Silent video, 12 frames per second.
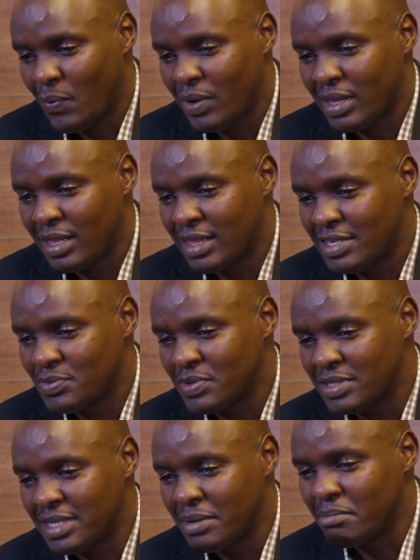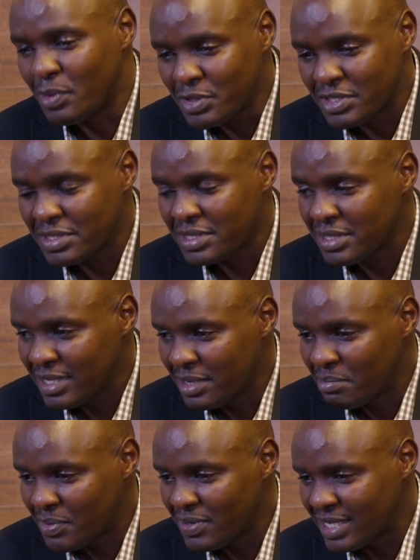whether this was the most
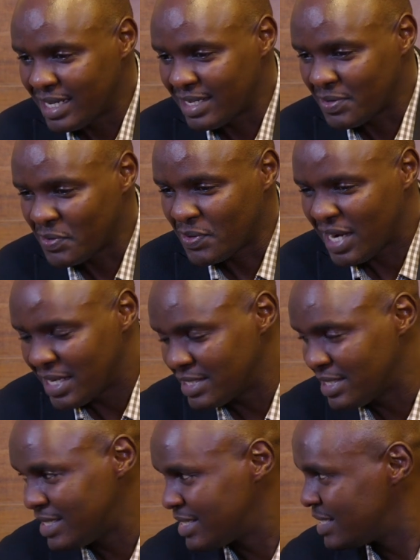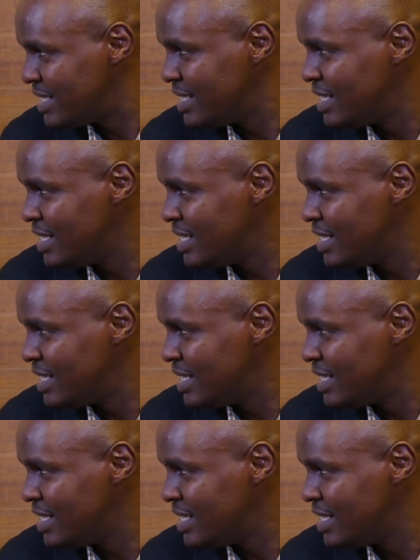important or urgent